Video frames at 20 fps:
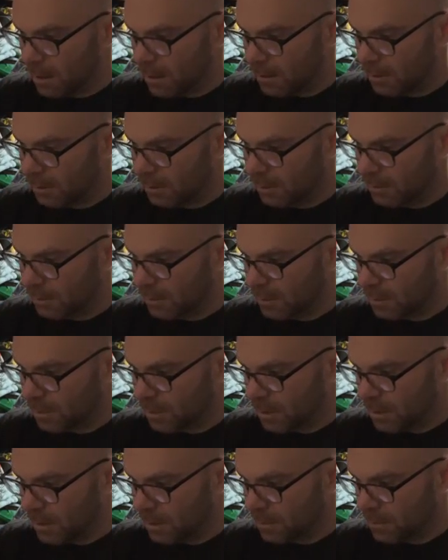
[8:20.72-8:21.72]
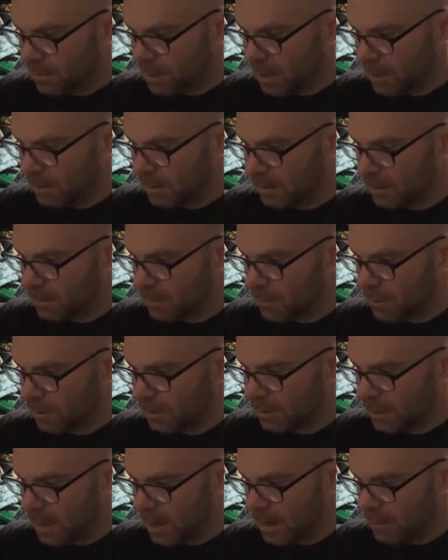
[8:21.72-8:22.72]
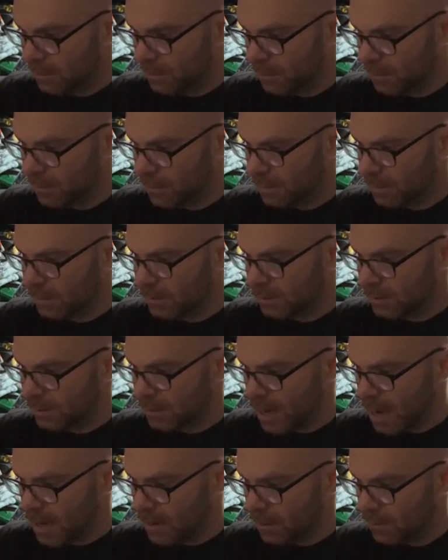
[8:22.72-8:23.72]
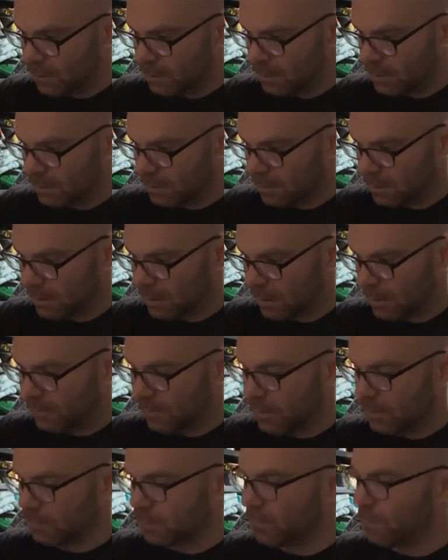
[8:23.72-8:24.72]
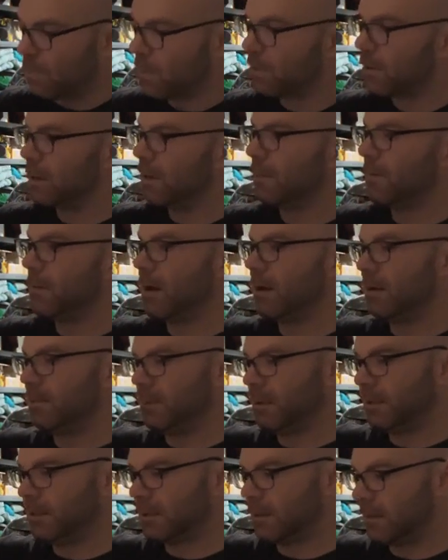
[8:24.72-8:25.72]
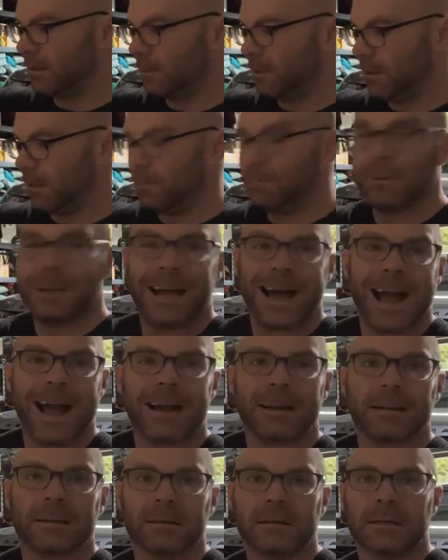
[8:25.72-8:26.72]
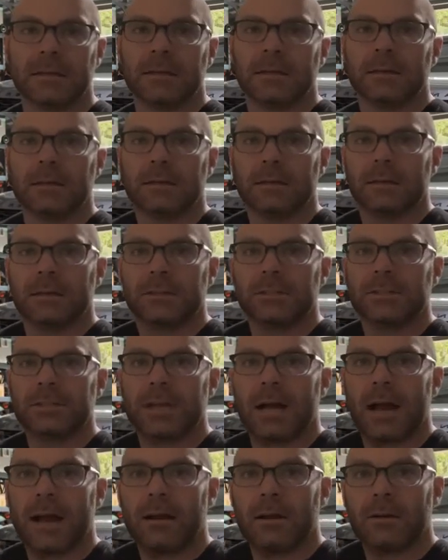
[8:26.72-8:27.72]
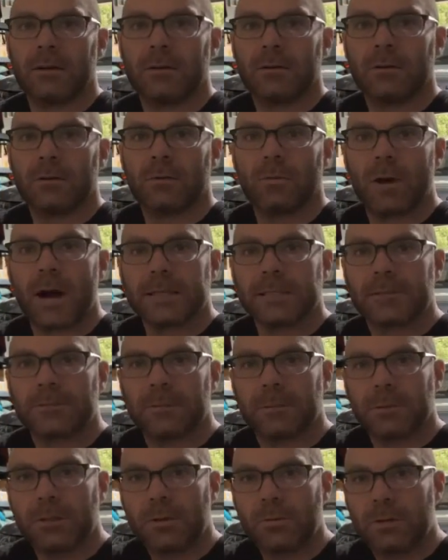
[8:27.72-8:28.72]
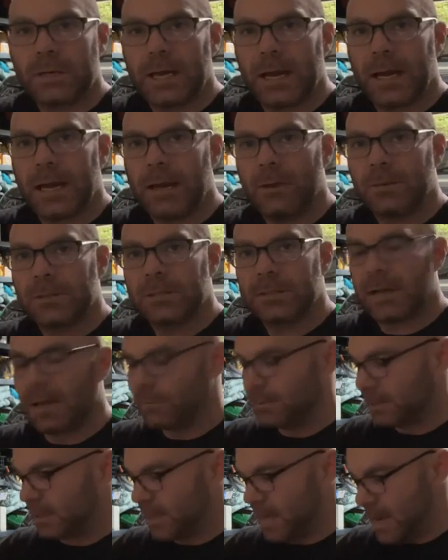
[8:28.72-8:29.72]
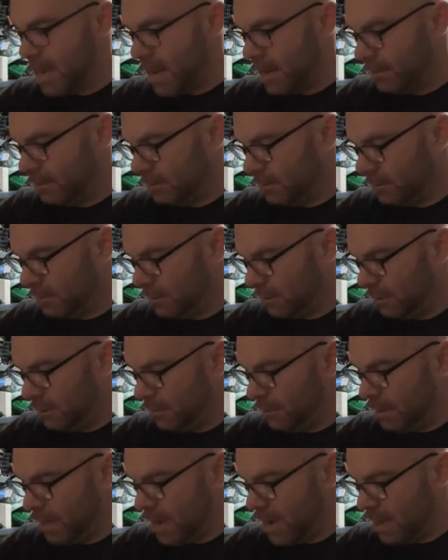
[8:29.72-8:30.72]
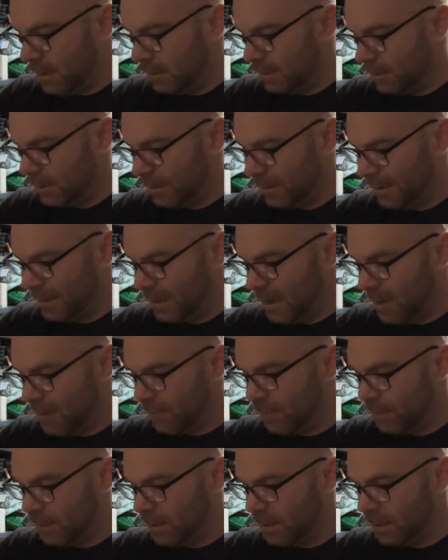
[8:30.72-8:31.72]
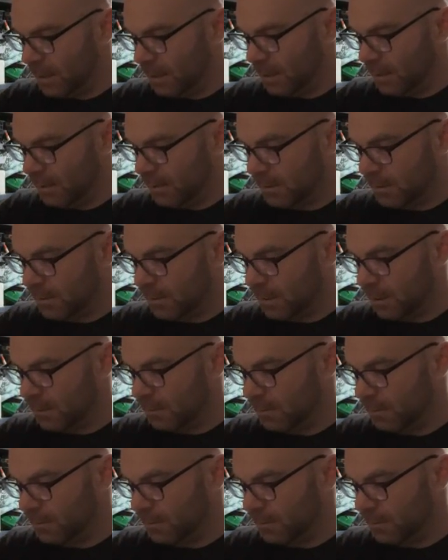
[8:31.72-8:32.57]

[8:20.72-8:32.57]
I've usually spent a, probably a little more time doing these shadows if I was worried about it, but it's going to be a black shadow. Watch it from the UK. What's up, Scott? You guys are definitely east of me.